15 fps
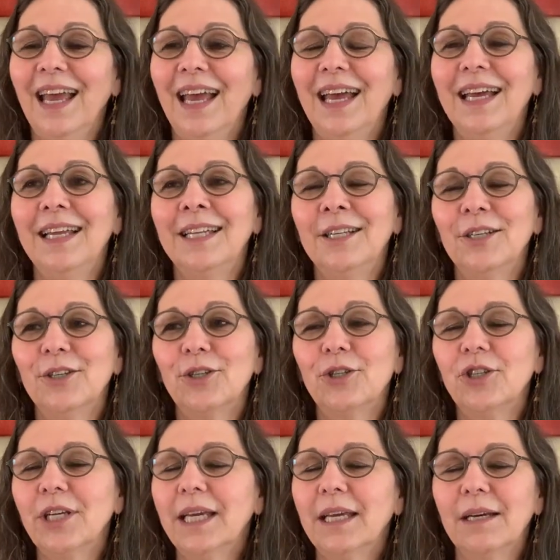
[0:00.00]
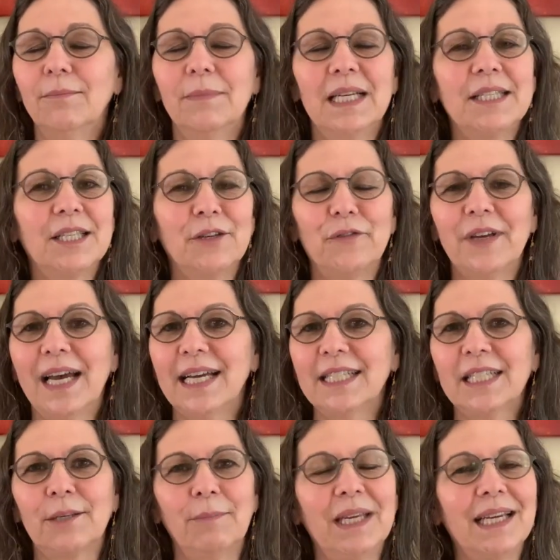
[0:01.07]
And she must have
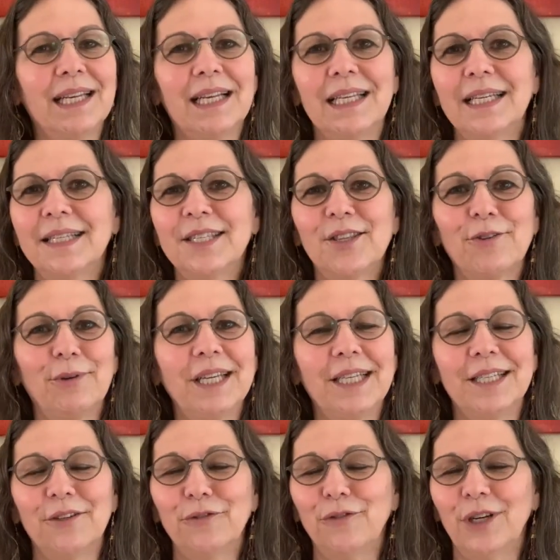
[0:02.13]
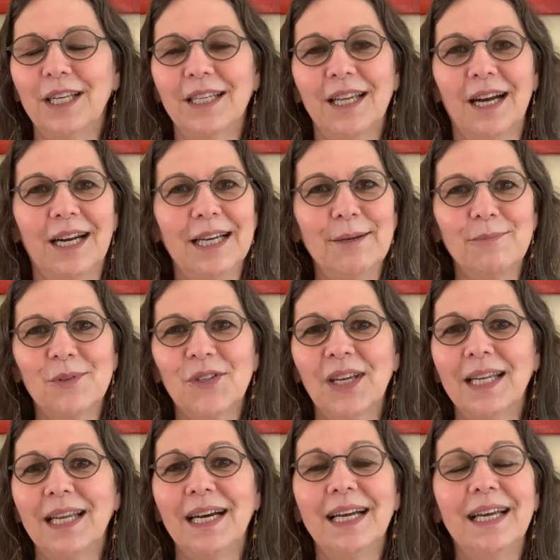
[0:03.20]
asked me at least 3 different times,
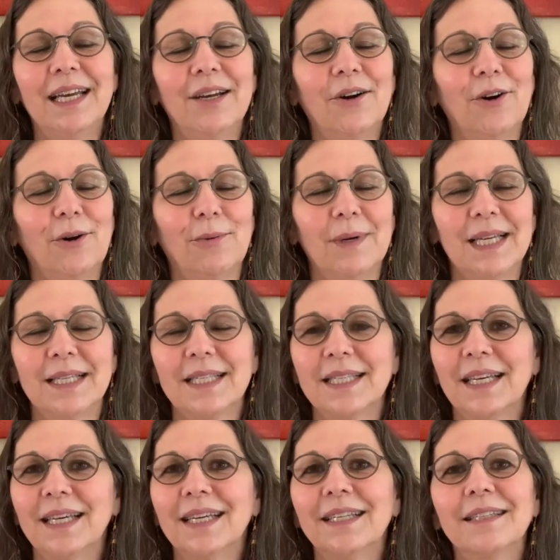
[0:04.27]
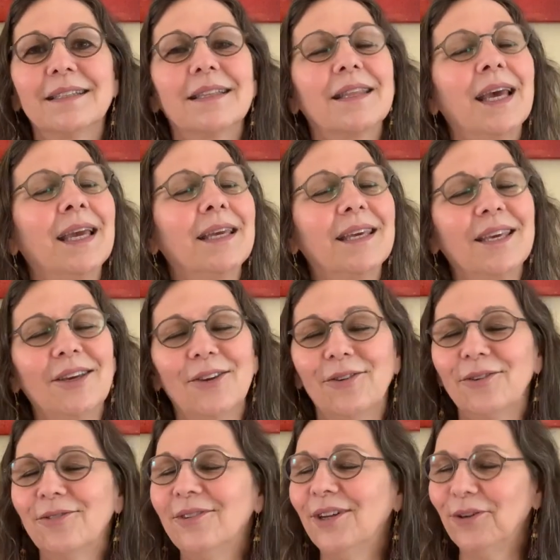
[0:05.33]
and I always said, thank
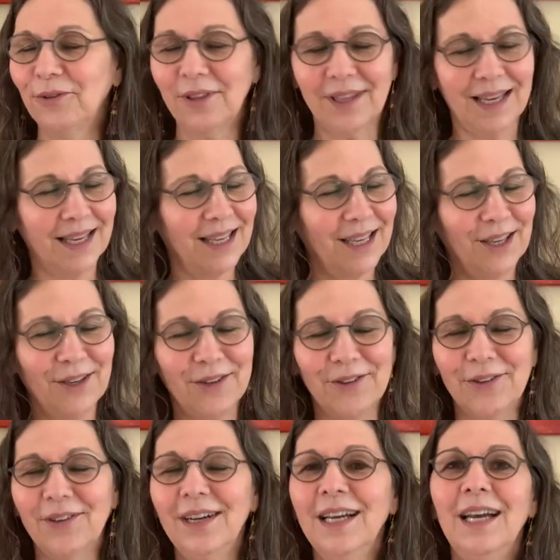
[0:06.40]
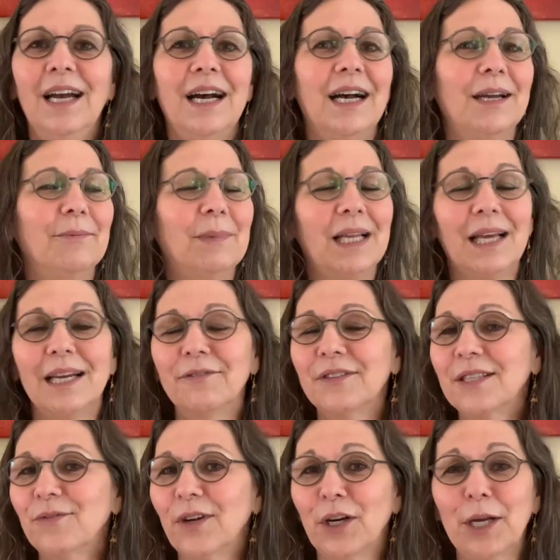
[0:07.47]
you, no thank you. My
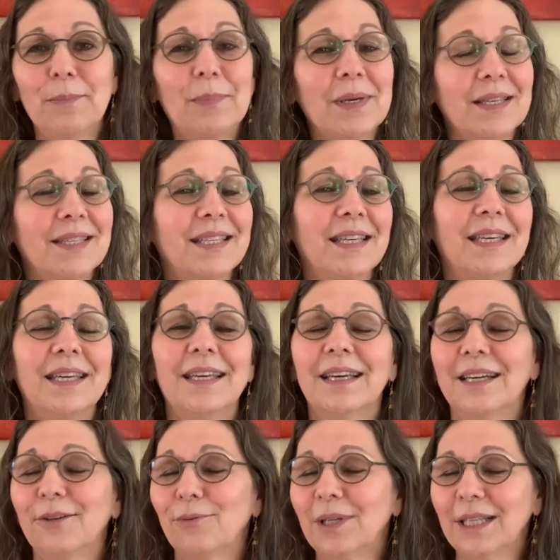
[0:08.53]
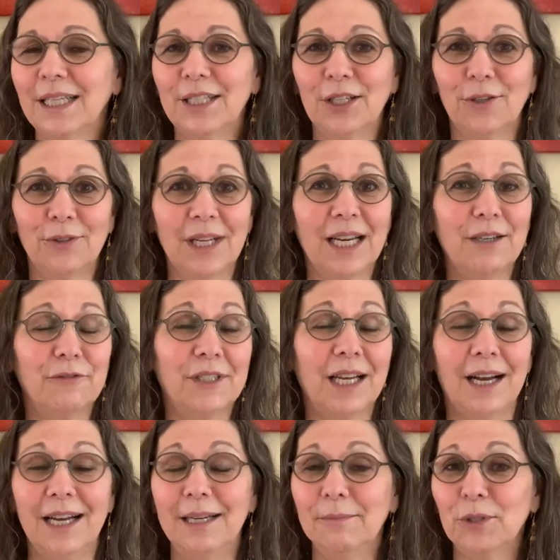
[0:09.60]
life is very busy. I really don't have
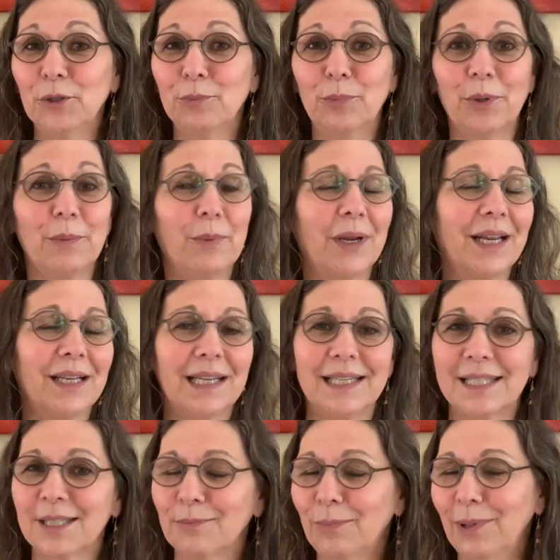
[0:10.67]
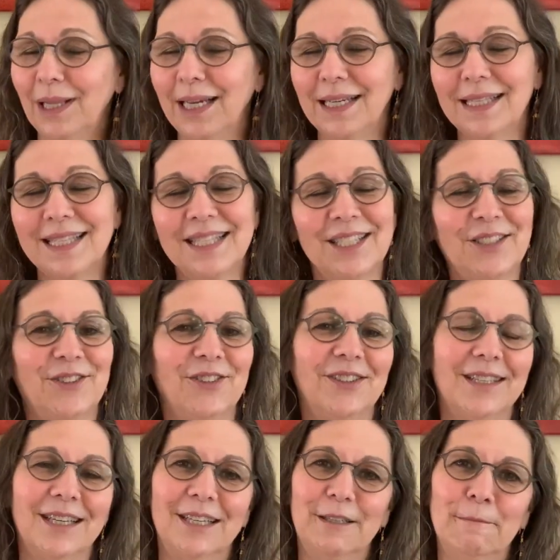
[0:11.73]
time to prepare lesson plans and
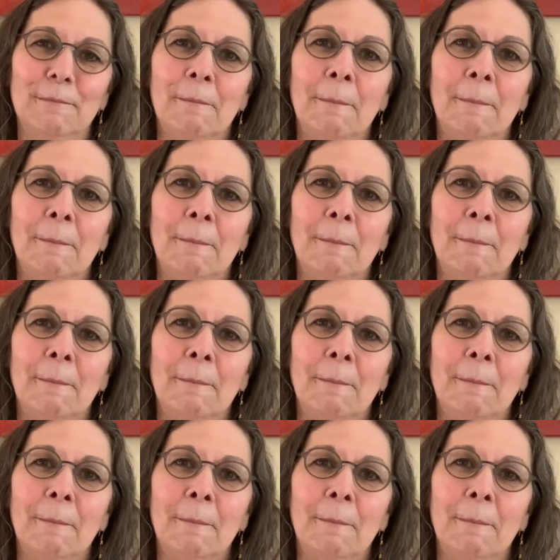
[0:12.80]
all that.